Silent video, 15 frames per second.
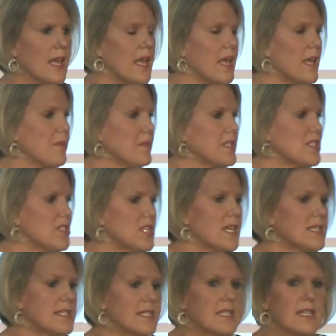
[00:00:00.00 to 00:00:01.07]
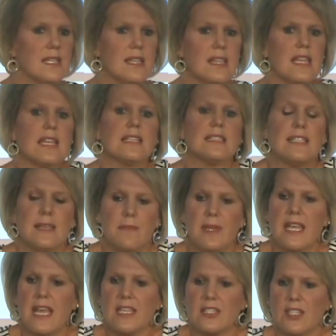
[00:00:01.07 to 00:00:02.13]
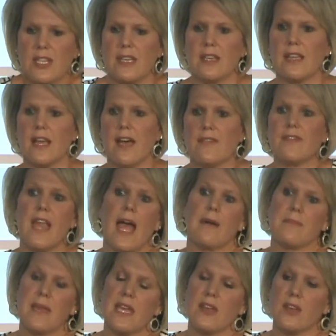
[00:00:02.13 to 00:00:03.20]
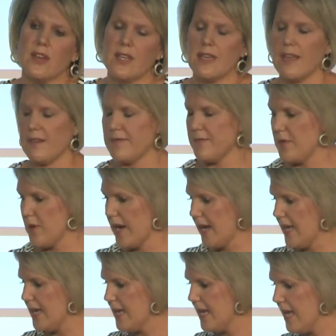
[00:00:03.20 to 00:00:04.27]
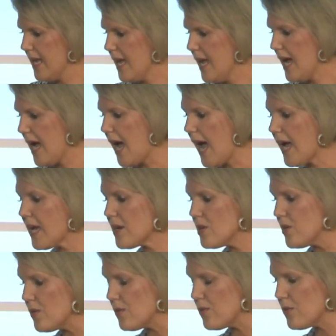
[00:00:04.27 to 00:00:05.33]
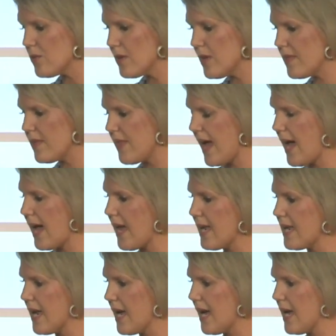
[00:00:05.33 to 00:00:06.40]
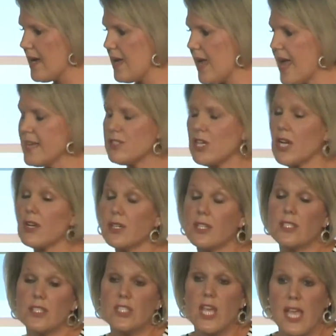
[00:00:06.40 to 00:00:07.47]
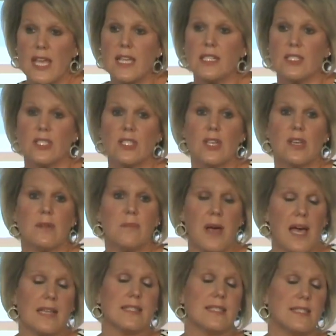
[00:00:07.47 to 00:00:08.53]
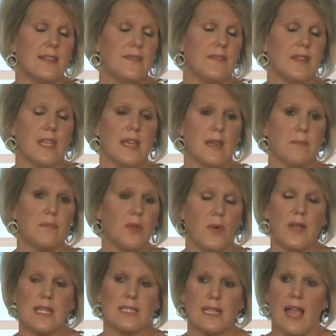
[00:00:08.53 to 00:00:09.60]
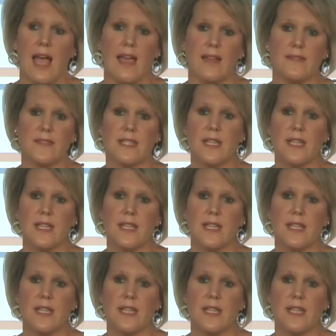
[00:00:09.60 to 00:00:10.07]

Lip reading: It was just the intimidation of not being good enough for it. I knew that HR could change positively employees' lives.